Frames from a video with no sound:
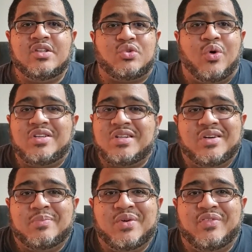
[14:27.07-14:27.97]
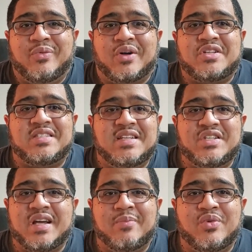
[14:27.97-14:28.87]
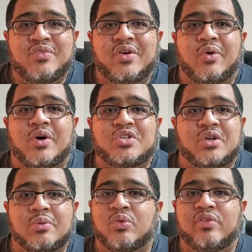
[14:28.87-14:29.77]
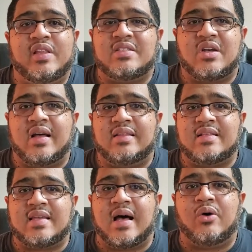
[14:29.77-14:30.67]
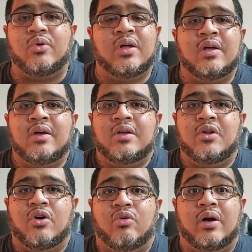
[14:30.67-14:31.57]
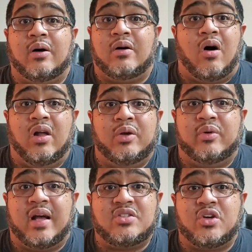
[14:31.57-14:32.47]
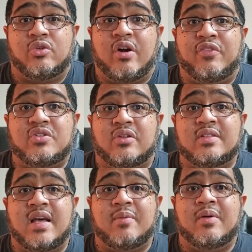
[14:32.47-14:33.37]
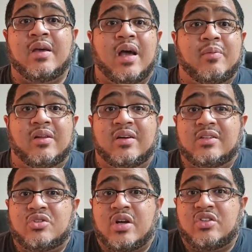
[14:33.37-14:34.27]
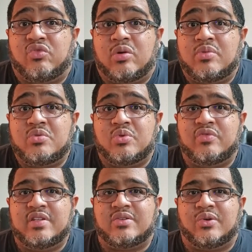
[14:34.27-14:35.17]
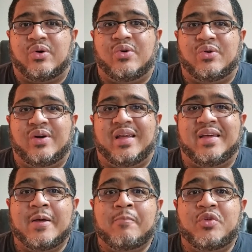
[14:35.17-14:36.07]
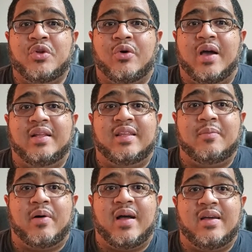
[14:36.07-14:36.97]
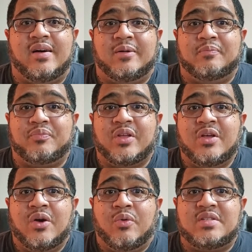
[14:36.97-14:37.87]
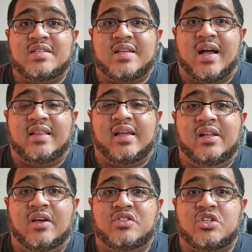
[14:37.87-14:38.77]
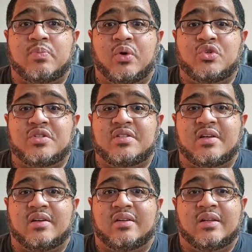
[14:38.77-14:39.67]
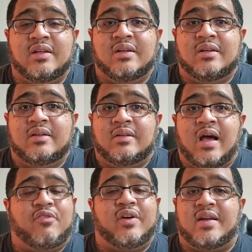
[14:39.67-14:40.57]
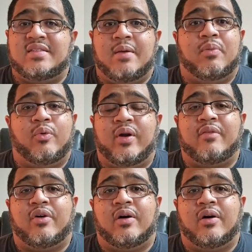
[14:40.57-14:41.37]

Just watch a good movie. Watch a CGI movie or watch a good movie that's that's out. You know, uh, Hollywood has good graphics all the time. I mean, look at the Transformers movies or or like you know anything by um what's this guy that he loves explosions. Uh, I forgot his name, but whatever.